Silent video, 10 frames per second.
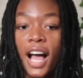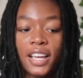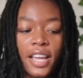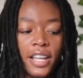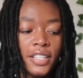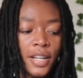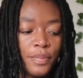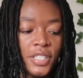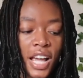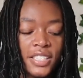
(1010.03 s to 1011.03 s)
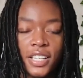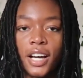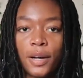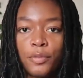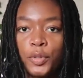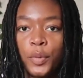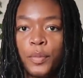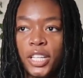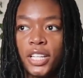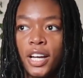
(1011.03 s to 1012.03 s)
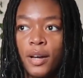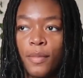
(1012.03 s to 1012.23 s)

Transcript: I ended up sizing up to a medium.